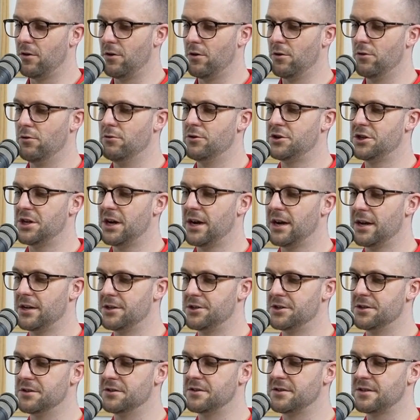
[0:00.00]
Who
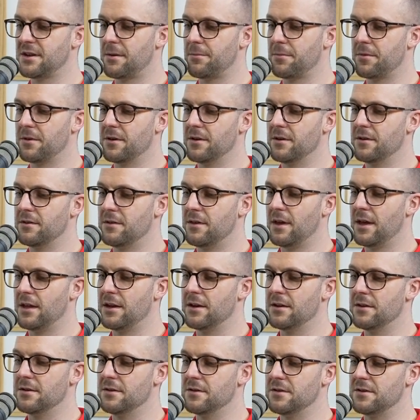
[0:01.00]
charges something that
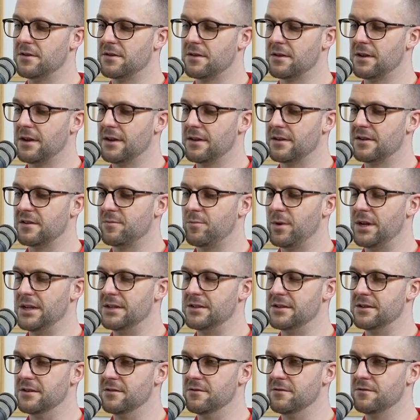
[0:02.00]
is
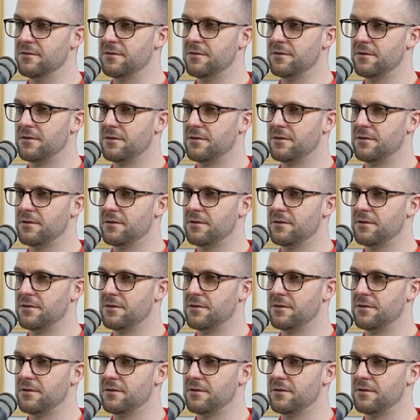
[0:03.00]
expensive